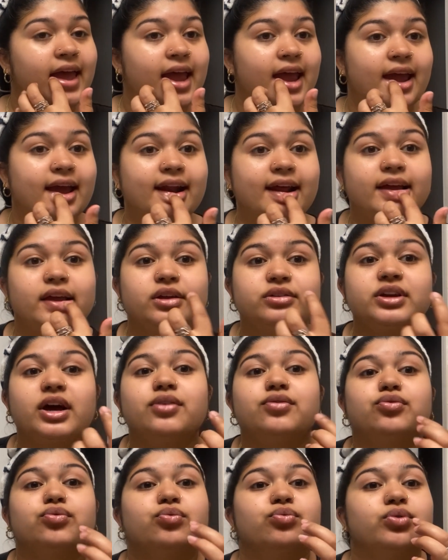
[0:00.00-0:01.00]
And I used to
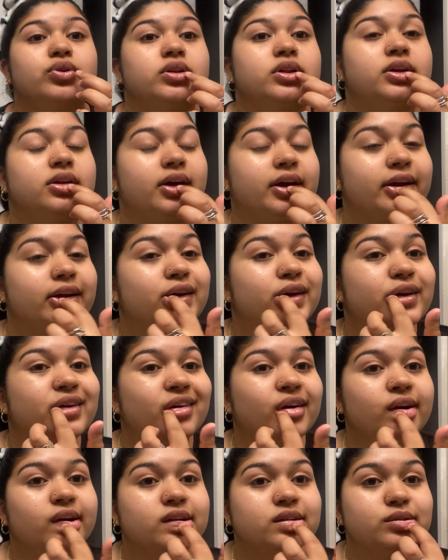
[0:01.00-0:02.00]
have really like
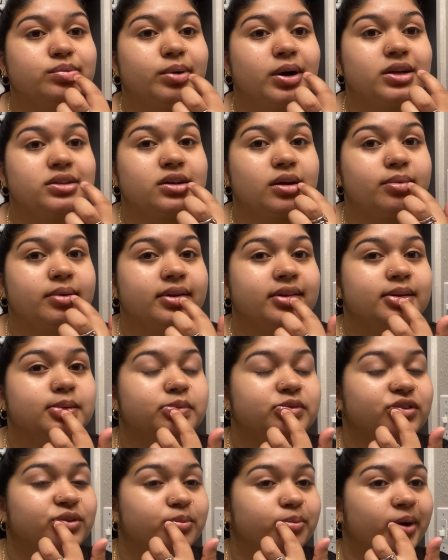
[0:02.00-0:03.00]
dark spots on my lips
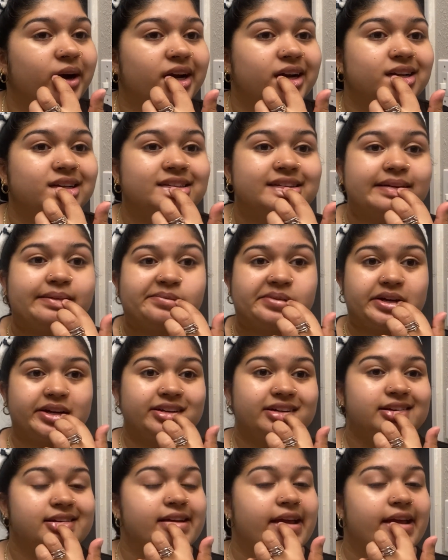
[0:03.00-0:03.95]
from biting so much,